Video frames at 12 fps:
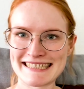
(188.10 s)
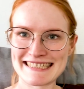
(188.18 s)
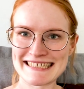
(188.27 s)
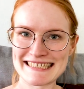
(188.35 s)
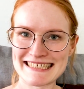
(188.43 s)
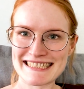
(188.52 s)

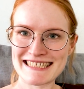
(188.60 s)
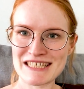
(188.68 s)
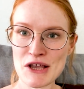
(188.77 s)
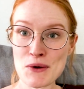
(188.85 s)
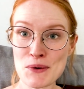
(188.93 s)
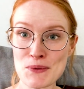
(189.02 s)

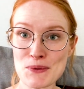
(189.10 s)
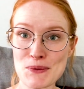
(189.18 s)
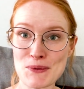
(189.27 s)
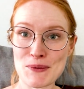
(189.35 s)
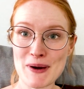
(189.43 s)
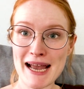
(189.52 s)

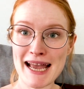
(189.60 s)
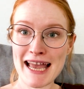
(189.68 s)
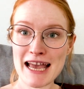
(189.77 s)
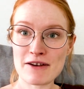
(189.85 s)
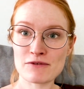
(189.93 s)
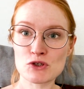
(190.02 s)
So, I
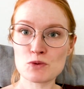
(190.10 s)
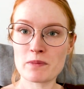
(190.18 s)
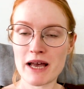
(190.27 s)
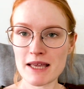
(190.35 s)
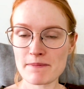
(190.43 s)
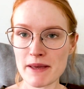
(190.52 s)
have to
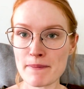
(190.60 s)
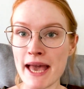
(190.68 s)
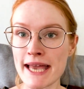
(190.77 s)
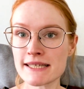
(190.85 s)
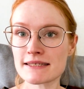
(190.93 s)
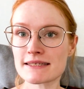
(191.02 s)
pack my
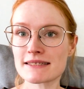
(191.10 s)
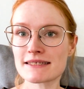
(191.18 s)
bags.